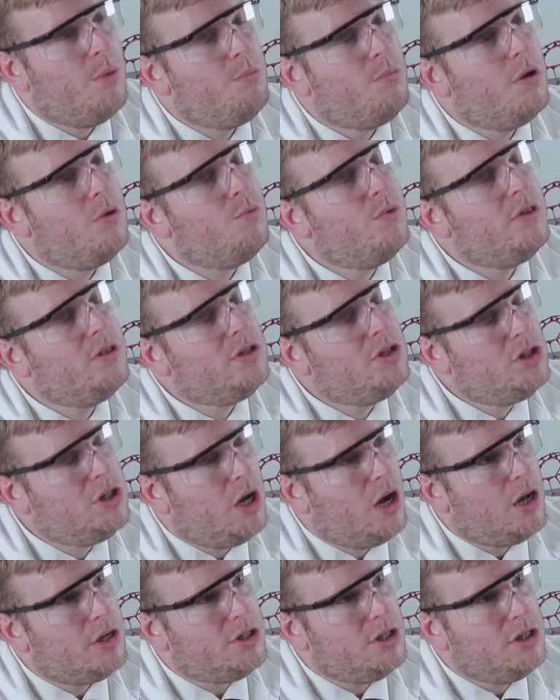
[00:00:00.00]
but with
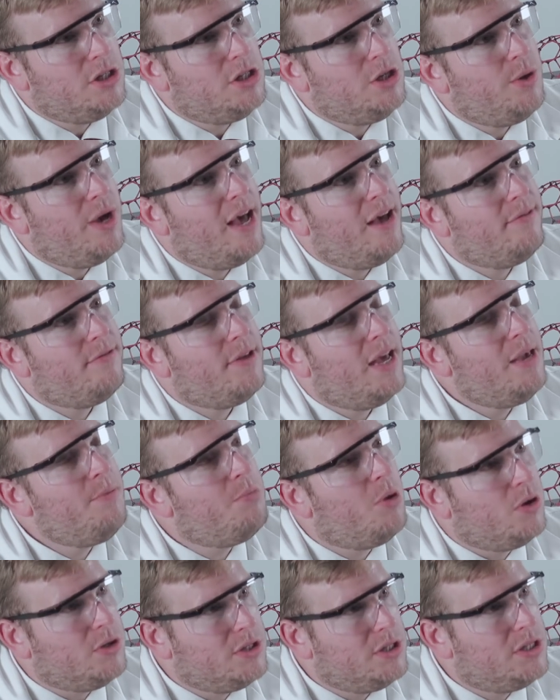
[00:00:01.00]
charges you have a
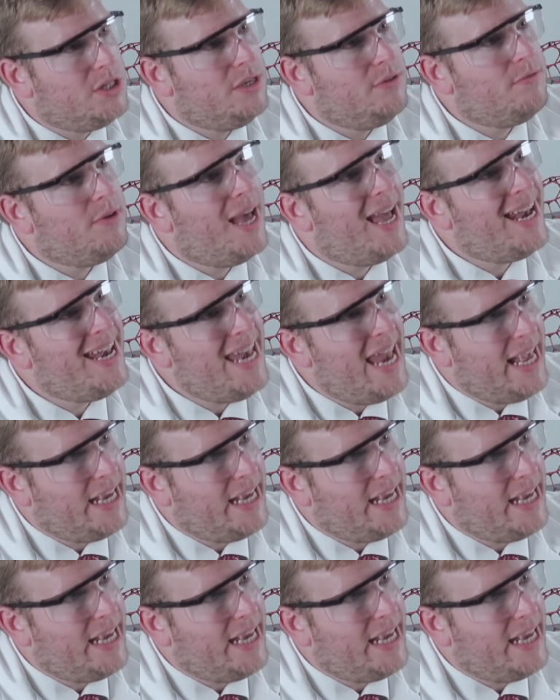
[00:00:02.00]
positive and